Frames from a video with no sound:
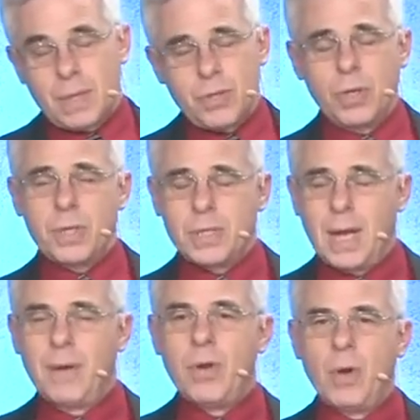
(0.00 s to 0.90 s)
it's
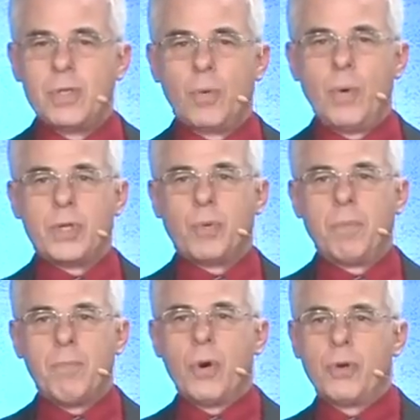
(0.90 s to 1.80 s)
kind of known as the ritual
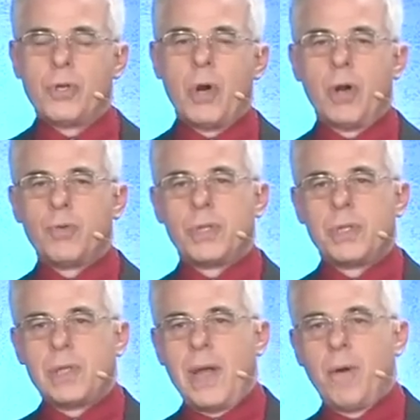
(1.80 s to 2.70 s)
murder charge, which
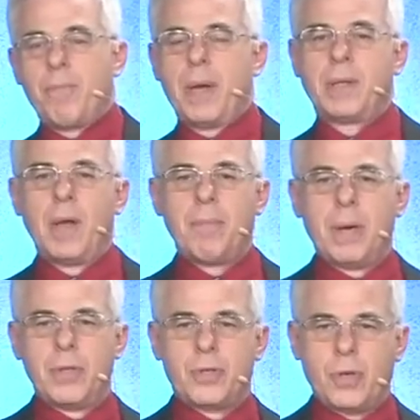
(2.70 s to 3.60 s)
is later picked up
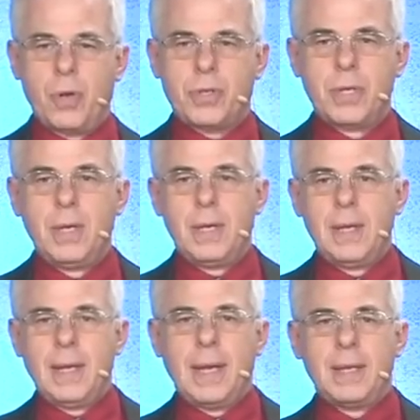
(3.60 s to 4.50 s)
by the church
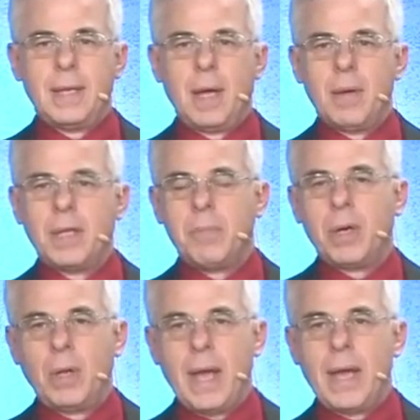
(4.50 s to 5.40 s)
in the
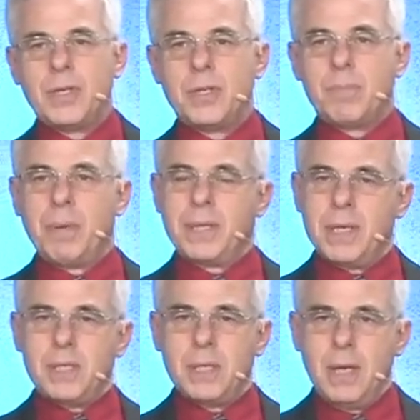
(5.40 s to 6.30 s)
Middle Ages. But
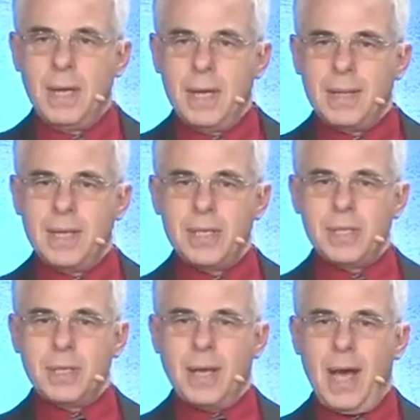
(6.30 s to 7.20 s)
this
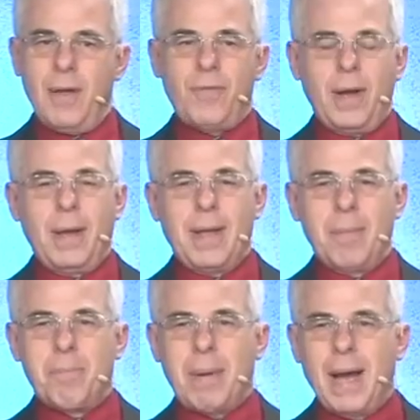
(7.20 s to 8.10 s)
kind of
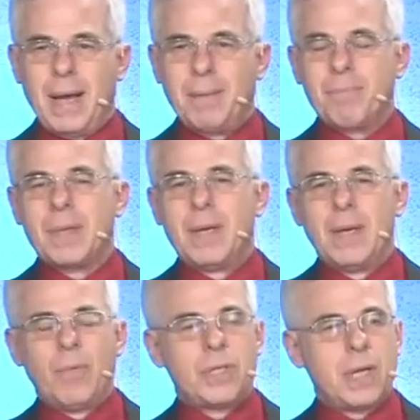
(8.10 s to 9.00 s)

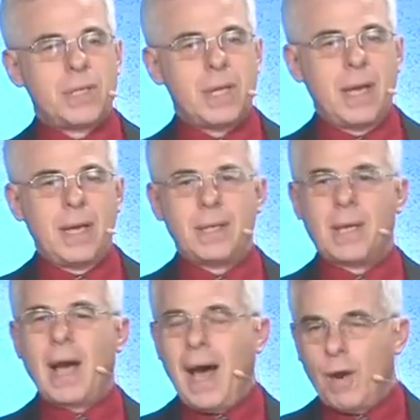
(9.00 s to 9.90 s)
what should I say? It
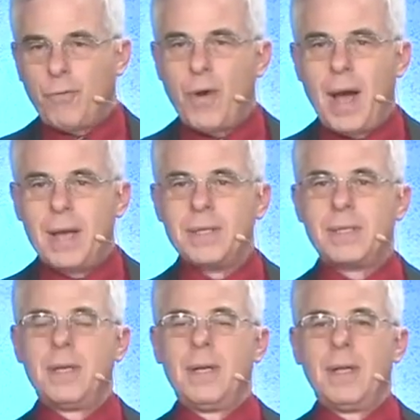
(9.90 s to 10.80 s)

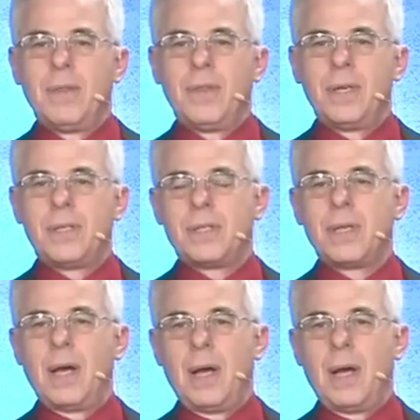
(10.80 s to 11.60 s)
codifies this